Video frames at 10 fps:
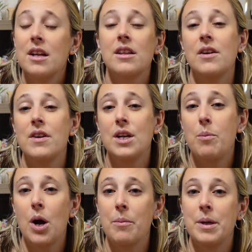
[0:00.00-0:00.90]
live in an
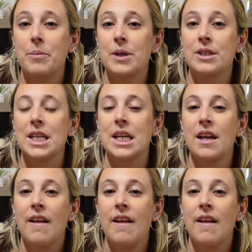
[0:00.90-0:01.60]
apartment building,